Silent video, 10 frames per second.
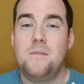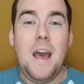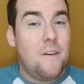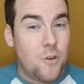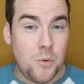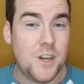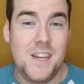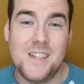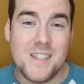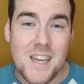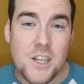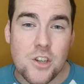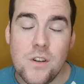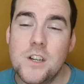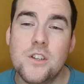everybody needs a teacher,
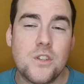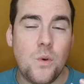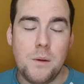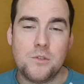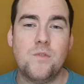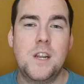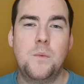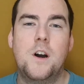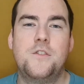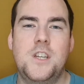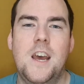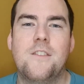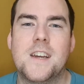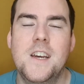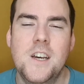and I just thought it was really worth
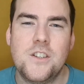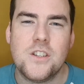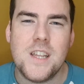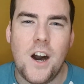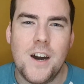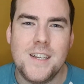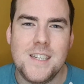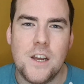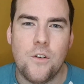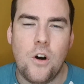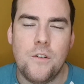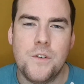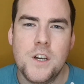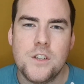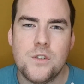sharing just that idea of
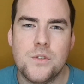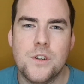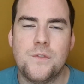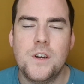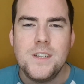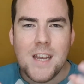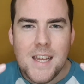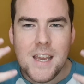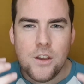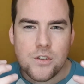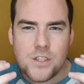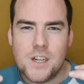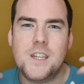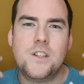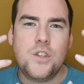sort of taking your
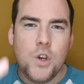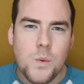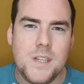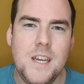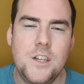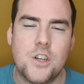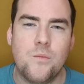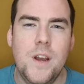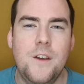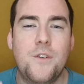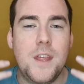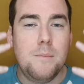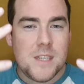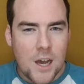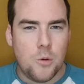study to a teacher, really for them
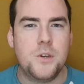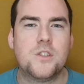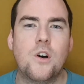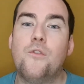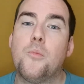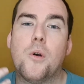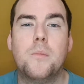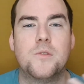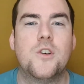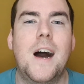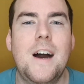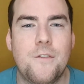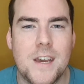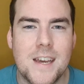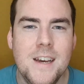to help you solve the problems you're
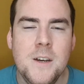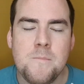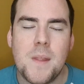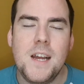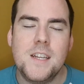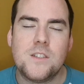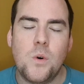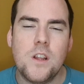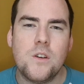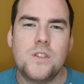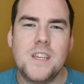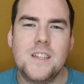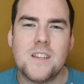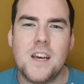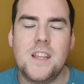having. And it's one of those things
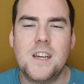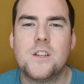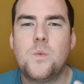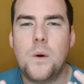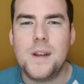that I think as well in